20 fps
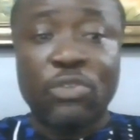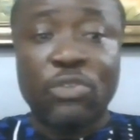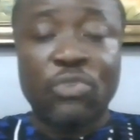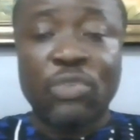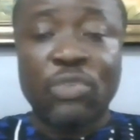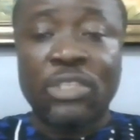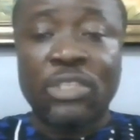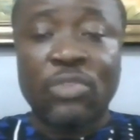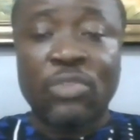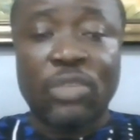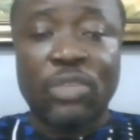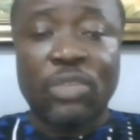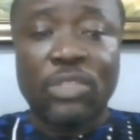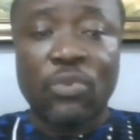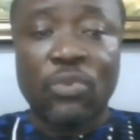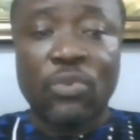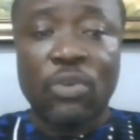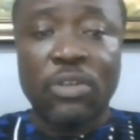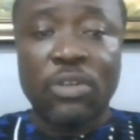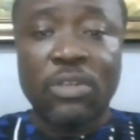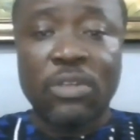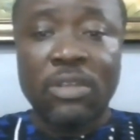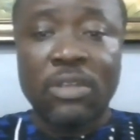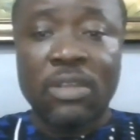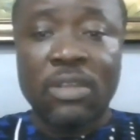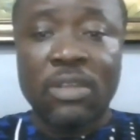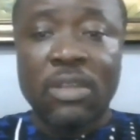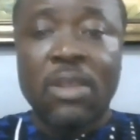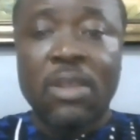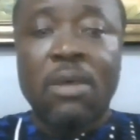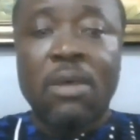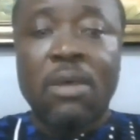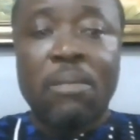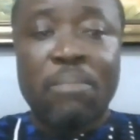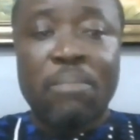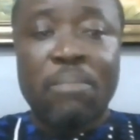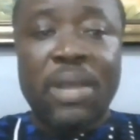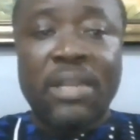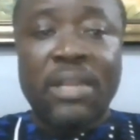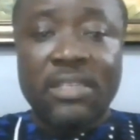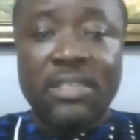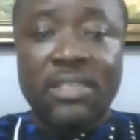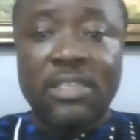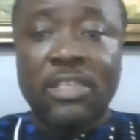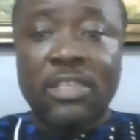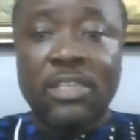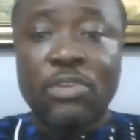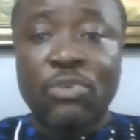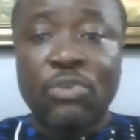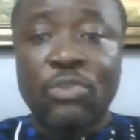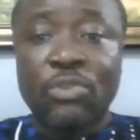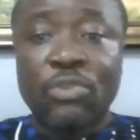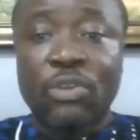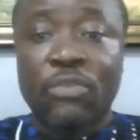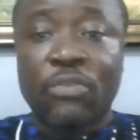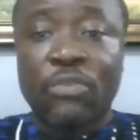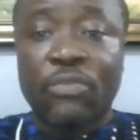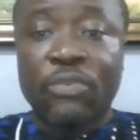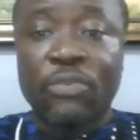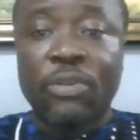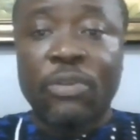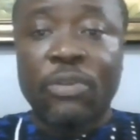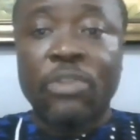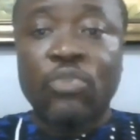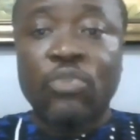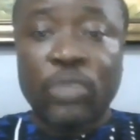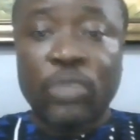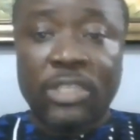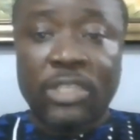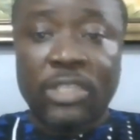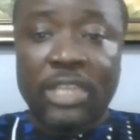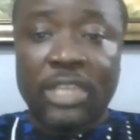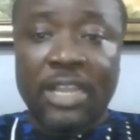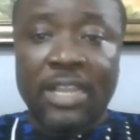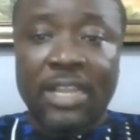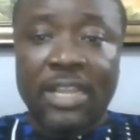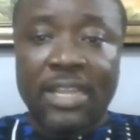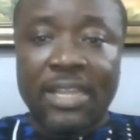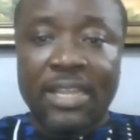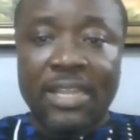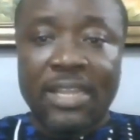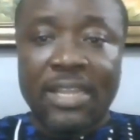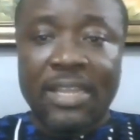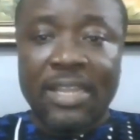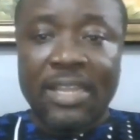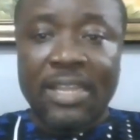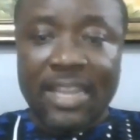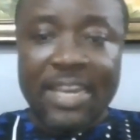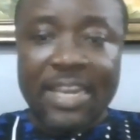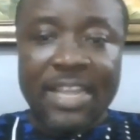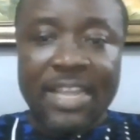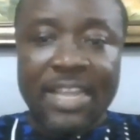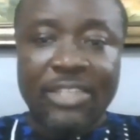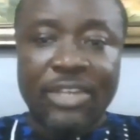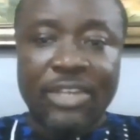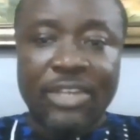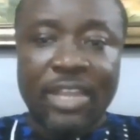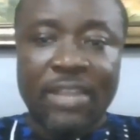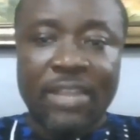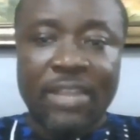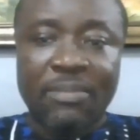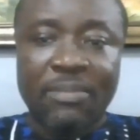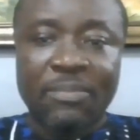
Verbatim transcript: 2021 banned the use of Twitter in Nigeria.